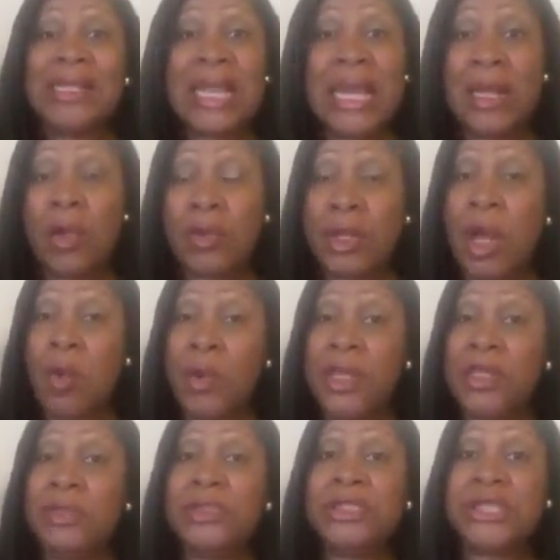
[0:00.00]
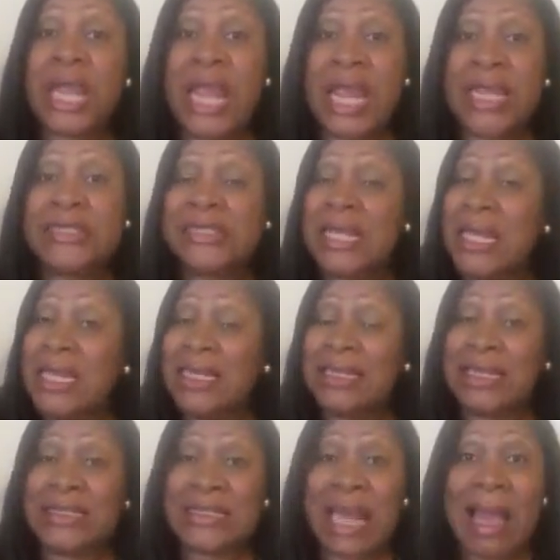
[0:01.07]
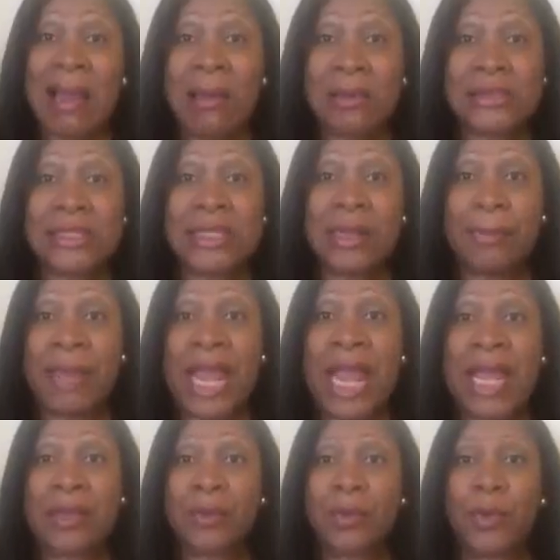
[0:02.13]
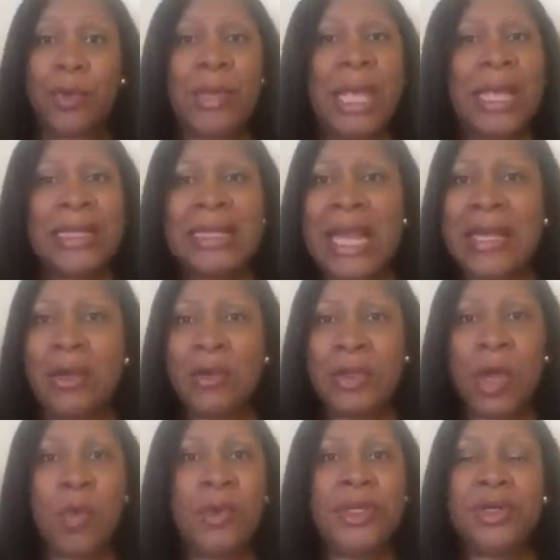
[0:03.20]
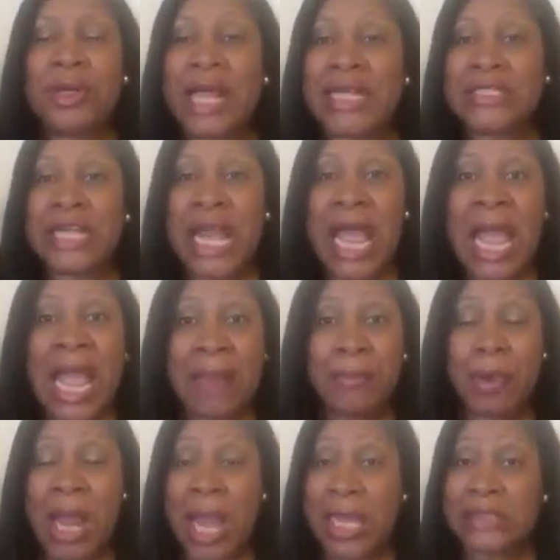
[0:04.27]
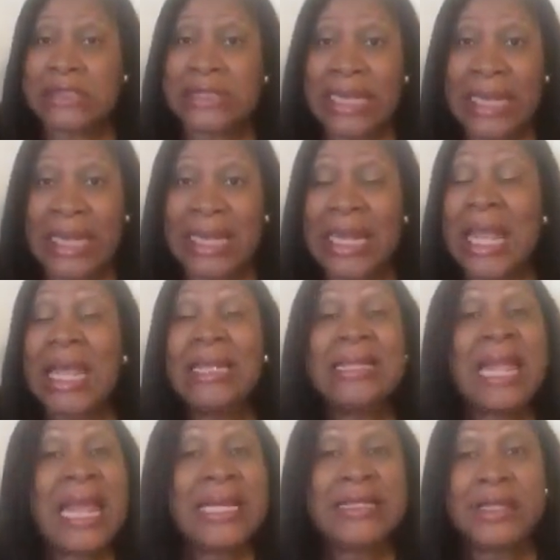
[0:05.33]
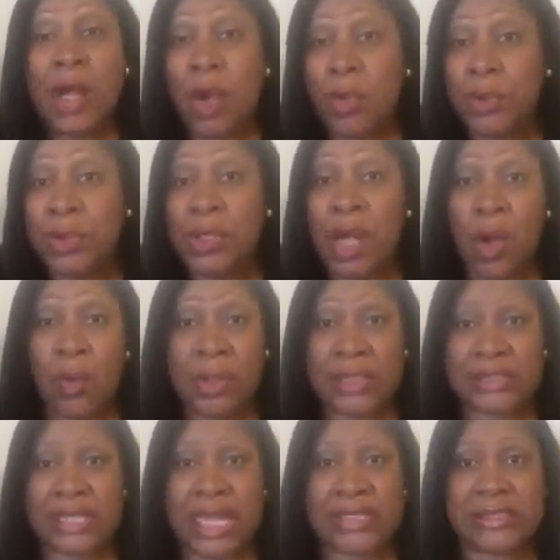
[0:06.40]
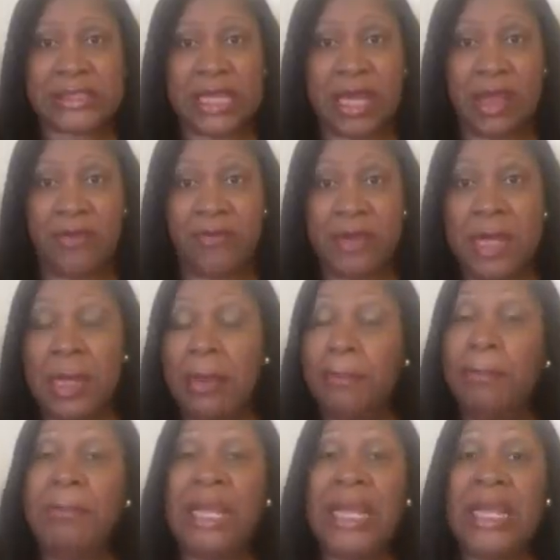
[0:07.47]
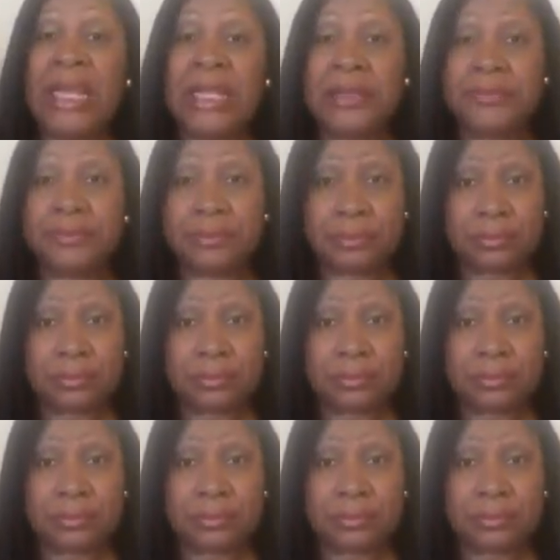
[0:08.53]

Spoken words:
They don't know when you change the towels in the bathroom. They don't know when you got your eyebrows did. They don't notice that stuff. Men